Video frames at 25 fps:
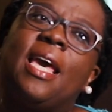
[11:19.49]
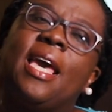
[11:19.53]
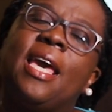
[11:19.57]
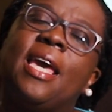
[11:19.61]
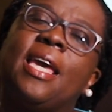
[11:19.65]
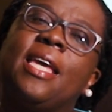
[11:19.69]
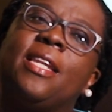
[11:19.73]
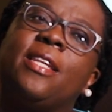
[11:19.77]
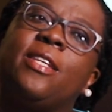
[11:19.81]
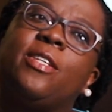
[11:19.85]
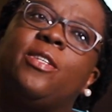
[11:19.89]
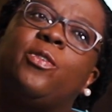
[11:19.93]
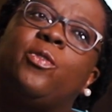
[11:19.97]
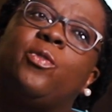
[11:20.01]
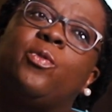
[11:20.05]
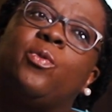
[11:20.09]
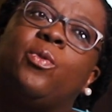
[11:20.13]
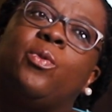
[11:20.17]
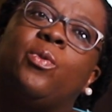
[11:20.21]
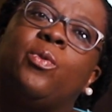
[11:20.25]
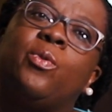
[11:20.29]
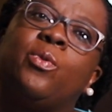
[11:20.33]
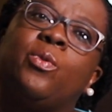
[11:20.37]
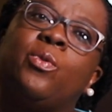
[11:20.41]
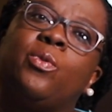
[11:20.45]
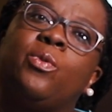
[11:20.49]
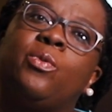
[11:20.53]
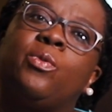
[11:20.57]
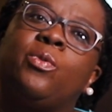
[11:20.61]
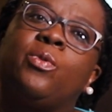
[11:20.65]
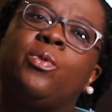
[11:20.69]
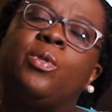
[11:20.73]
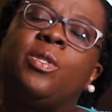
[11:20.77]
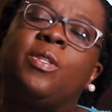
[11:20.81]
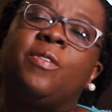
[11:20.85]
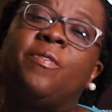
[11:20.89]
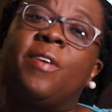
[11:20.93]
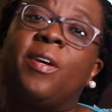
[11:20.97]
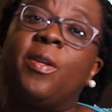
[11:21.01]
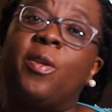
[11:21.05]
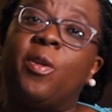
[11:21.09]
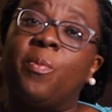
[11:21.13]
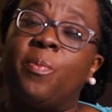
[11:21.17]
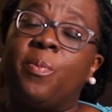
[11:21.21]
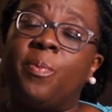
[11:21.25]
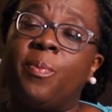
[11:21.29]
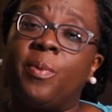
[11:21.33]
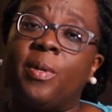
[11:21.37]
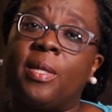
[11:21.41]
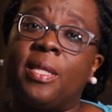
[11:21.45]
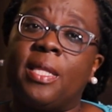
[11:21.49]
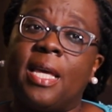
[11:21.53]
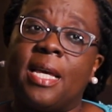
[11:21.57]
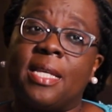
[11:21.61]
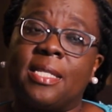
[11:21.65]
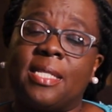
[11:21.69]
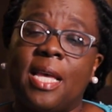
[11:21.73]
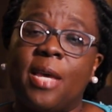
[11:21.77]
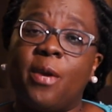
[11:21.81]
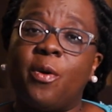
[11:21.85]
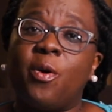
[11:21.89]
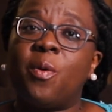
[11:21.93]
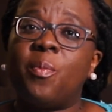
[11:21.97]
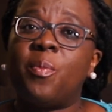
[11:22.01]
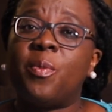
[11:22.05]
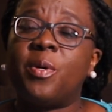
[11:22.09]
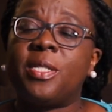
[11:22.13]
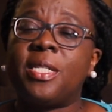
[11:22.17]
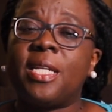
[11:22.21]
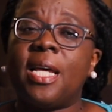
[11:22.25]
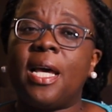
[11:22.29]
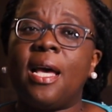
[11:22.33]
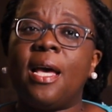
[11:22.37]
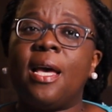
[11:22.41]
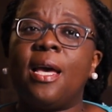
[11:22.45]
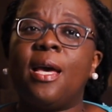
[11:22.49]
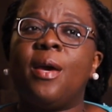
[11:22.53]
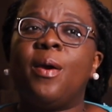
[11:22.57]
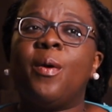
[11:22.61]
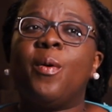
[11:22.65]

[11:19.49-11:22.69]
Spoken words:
and to develop their psychomotor.